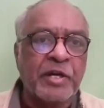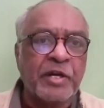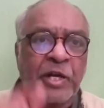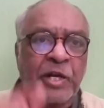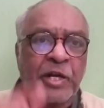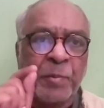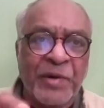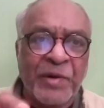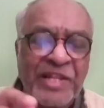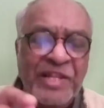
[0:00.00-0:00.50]

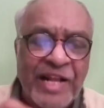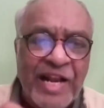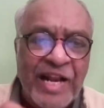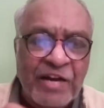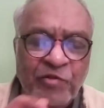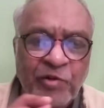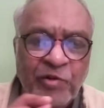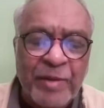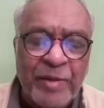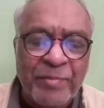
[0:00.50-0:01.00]
Triple
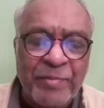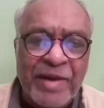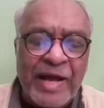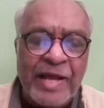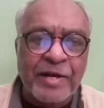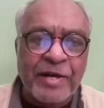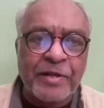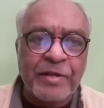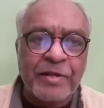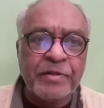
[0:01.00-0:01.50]
Talaq will be
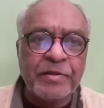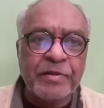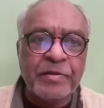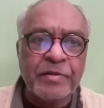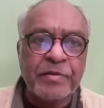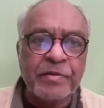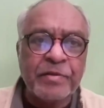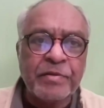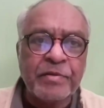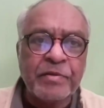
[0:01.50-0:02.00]
banned.
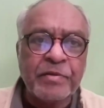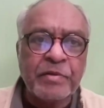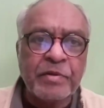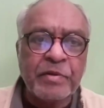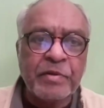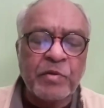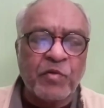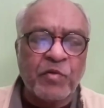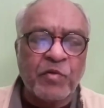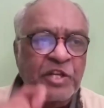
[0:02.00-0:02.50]

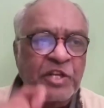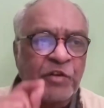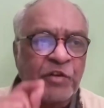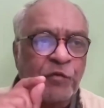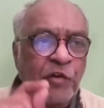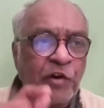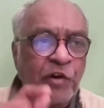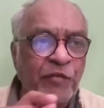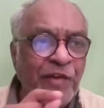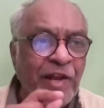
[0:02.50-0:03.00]
Was it
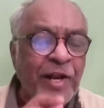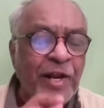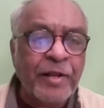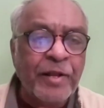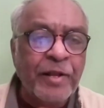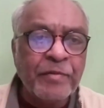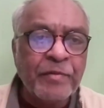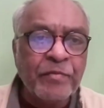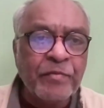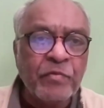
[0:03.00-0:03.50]
fulfilled?
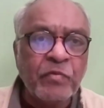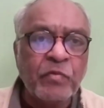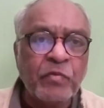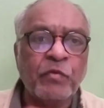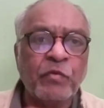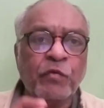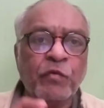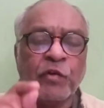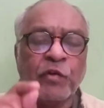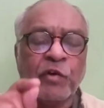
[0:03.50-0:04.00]

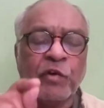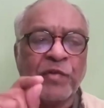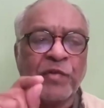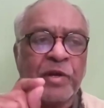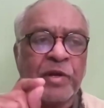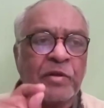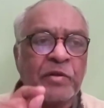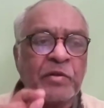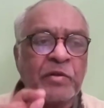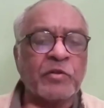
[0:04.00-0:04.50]

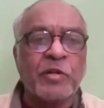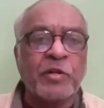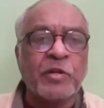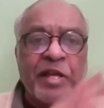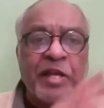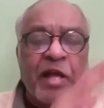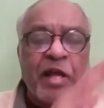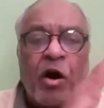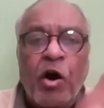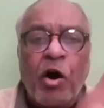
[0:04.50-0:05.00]
Fulfilled. So
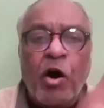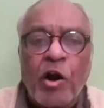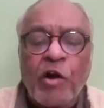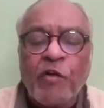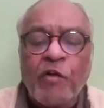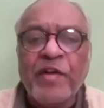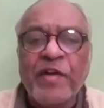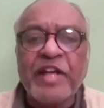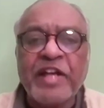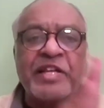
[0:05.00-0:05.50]
the
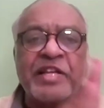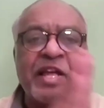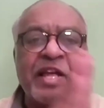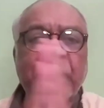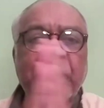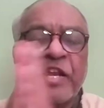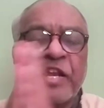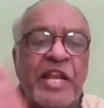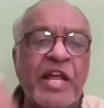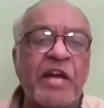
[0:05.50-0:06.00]
always
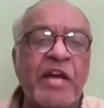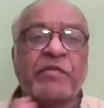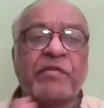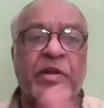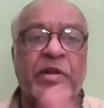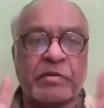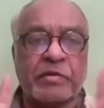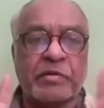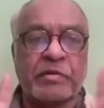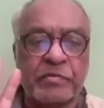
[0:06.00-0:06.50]
and
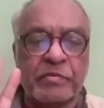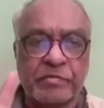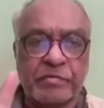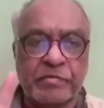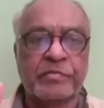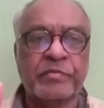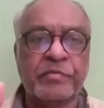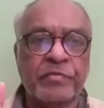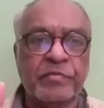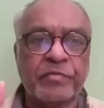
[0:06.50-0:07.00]
never.
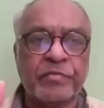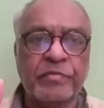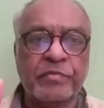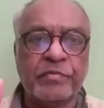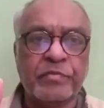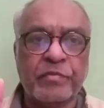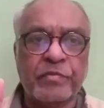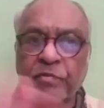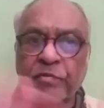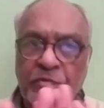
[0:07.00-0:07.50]

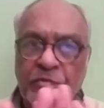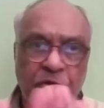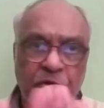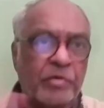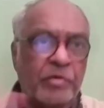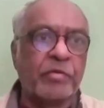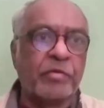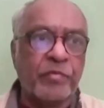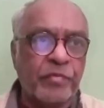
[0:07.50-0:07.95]
No.